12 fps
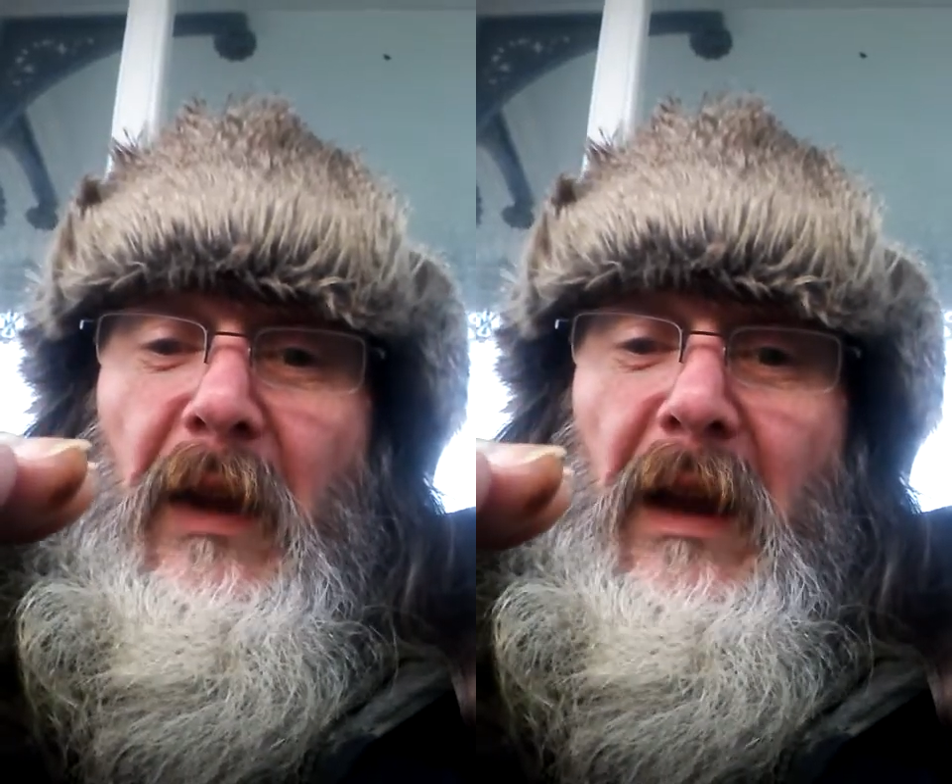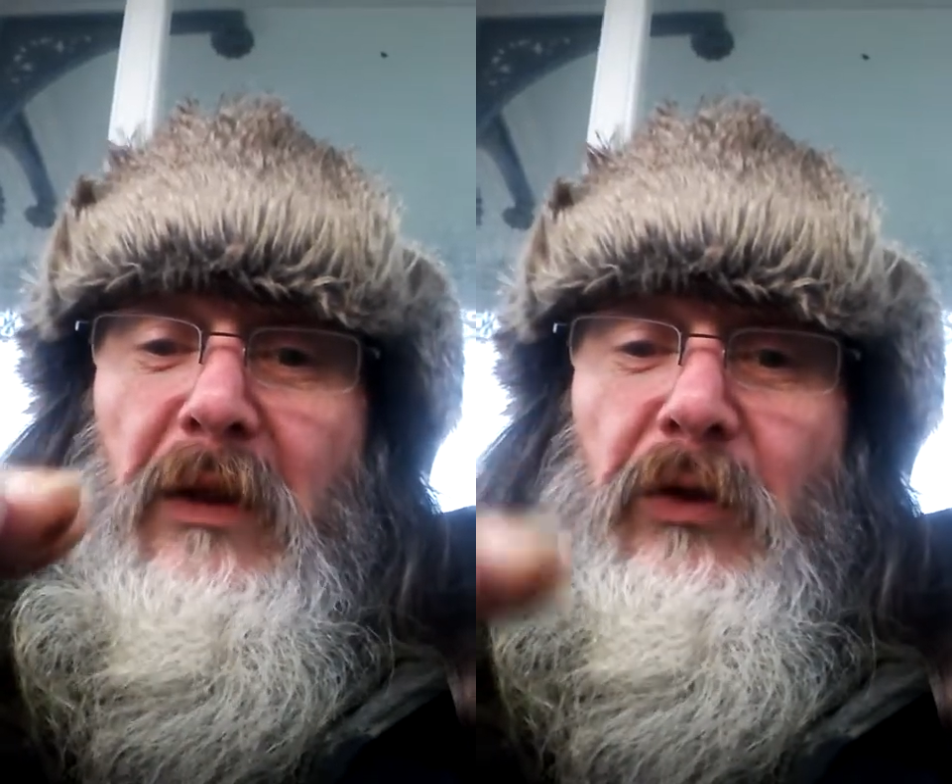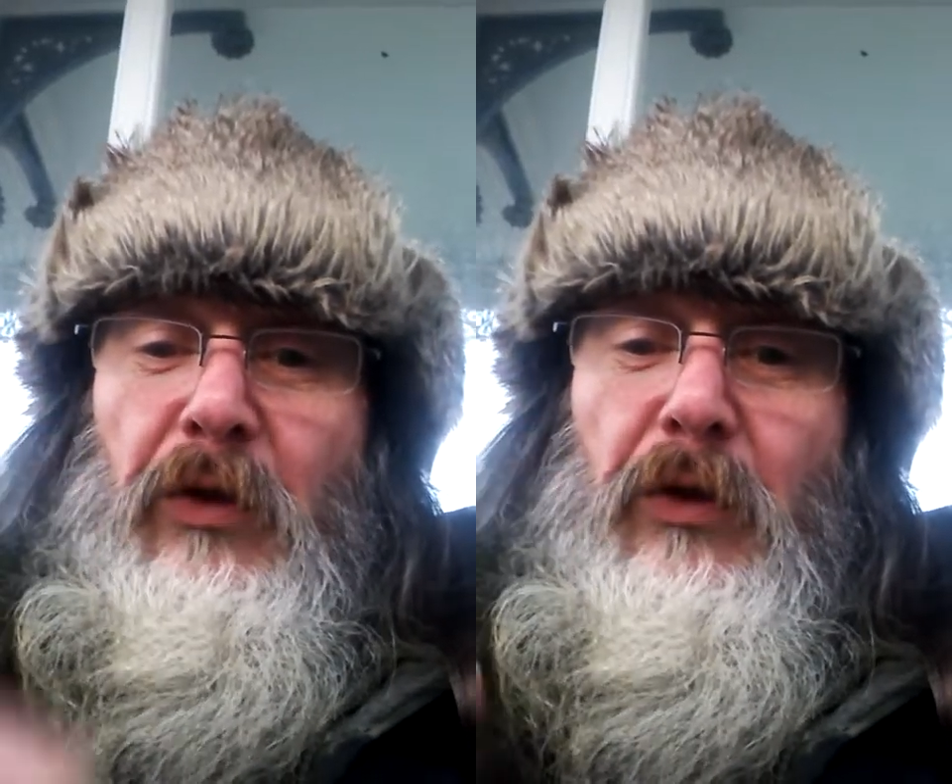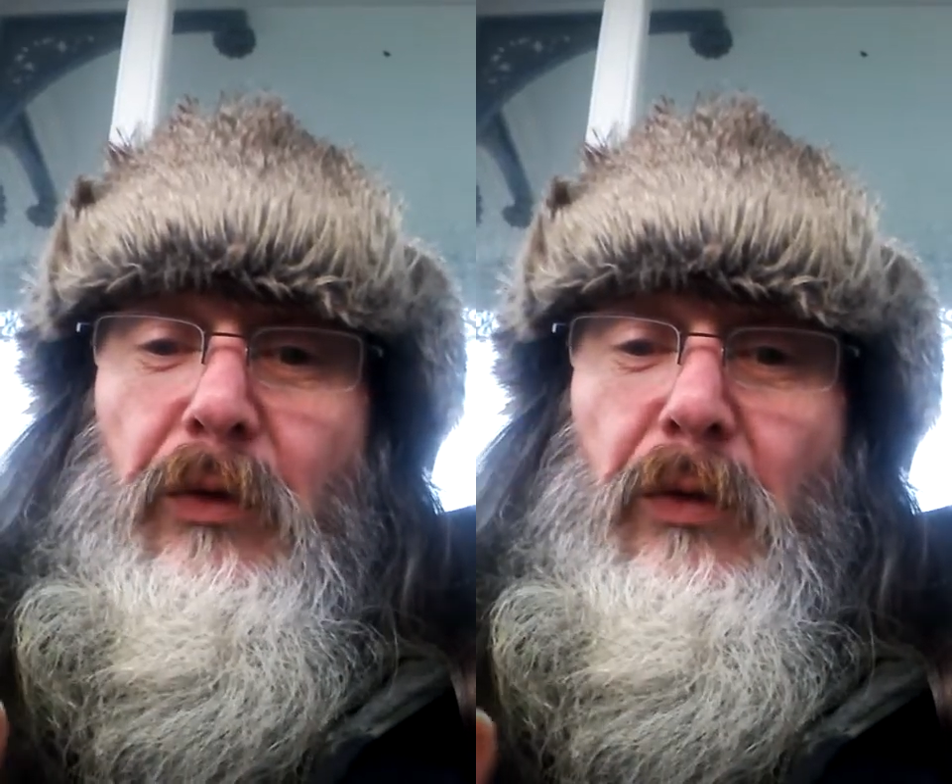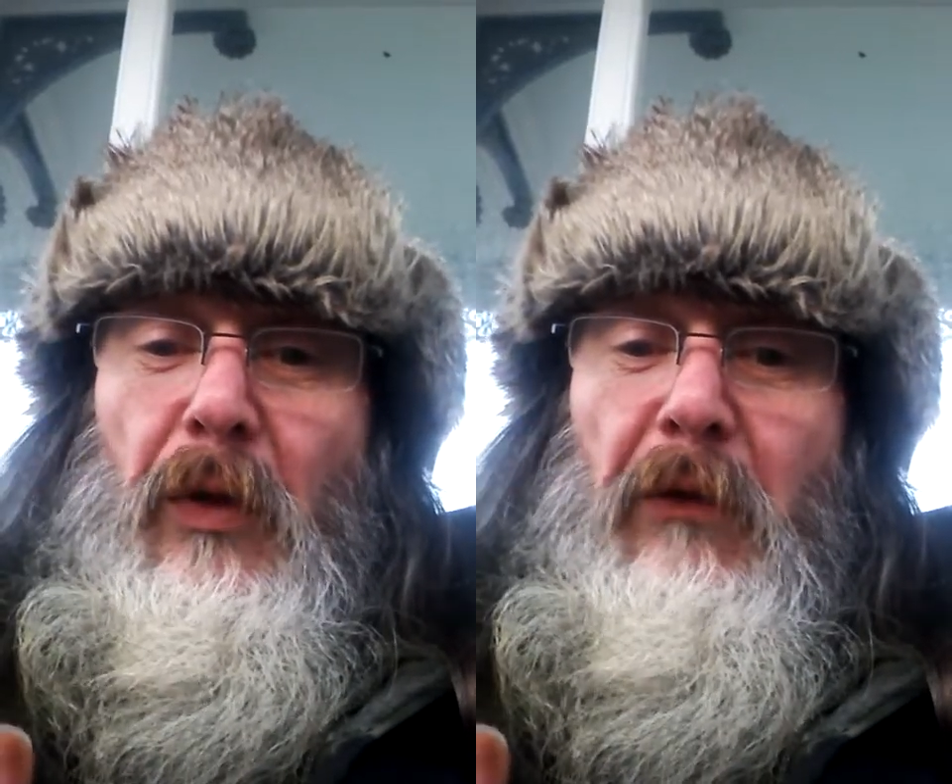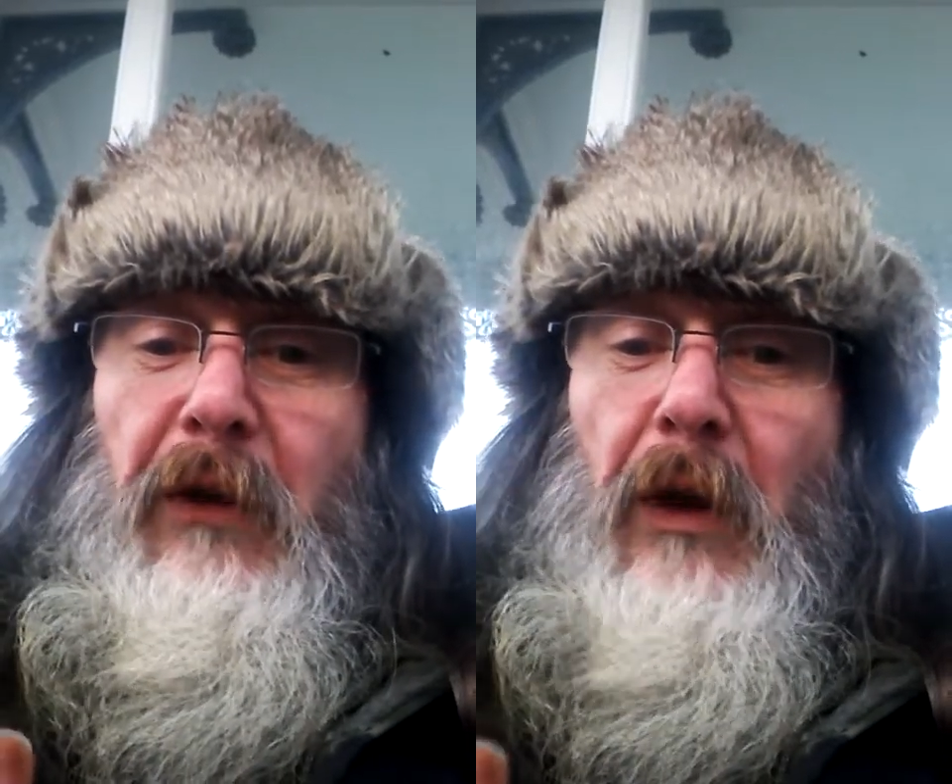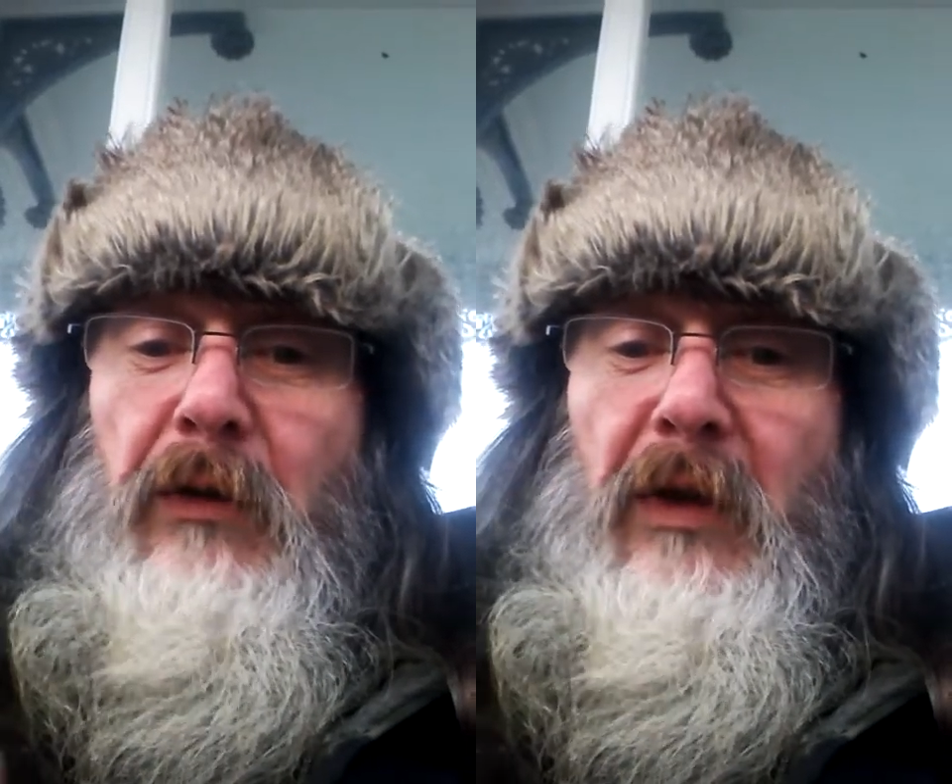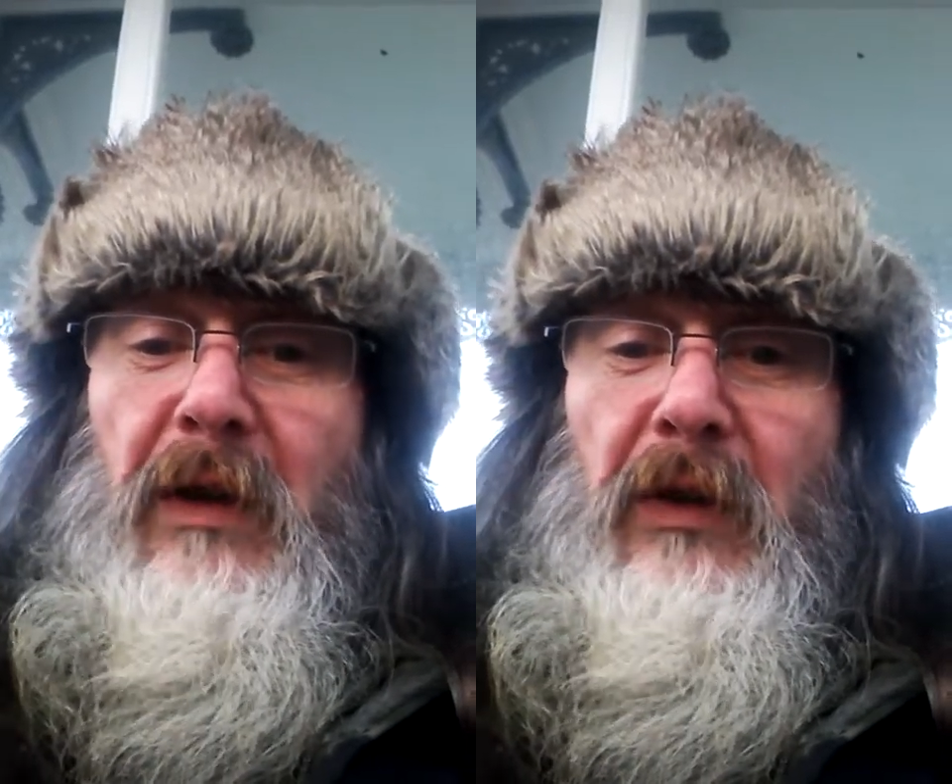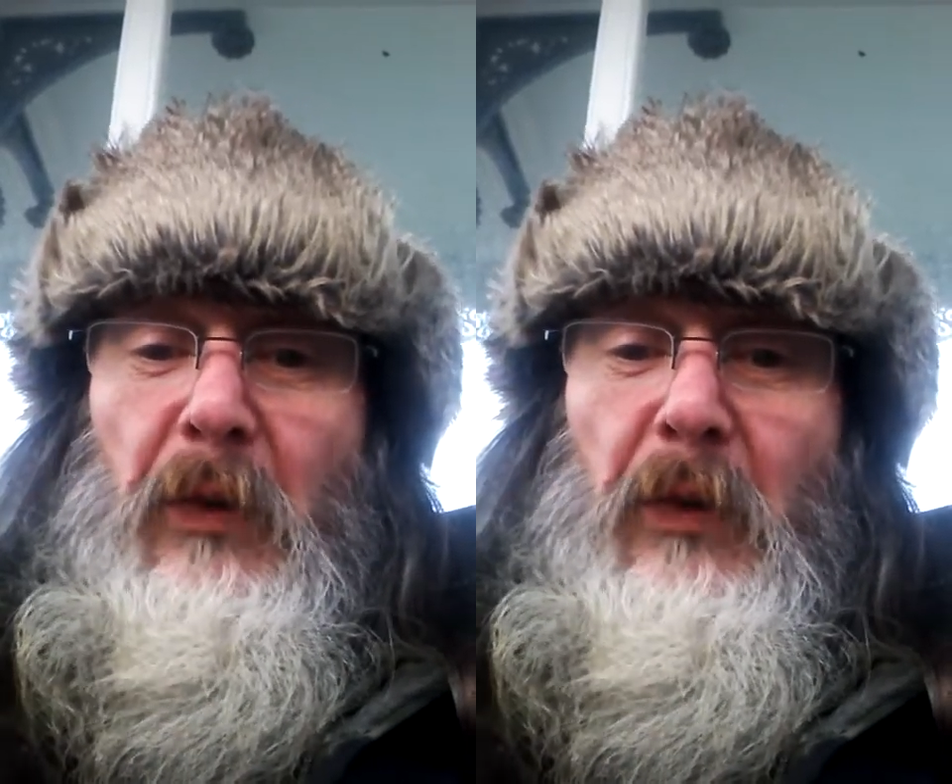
into floating